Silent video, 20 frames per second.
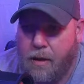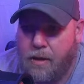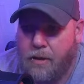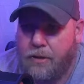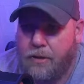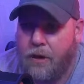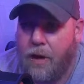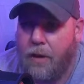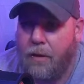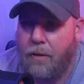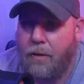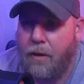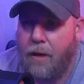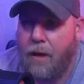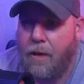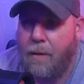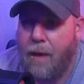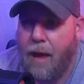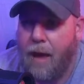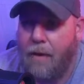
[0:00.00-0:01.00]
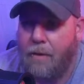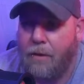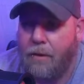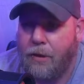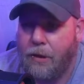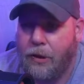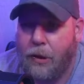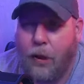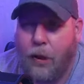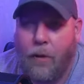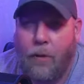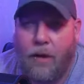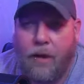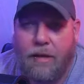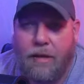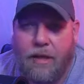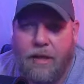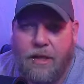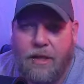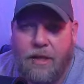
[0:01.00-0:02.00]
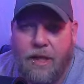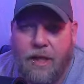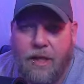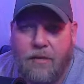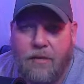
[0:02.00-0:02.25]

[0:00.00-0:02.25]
Charlotte will come out gloating that she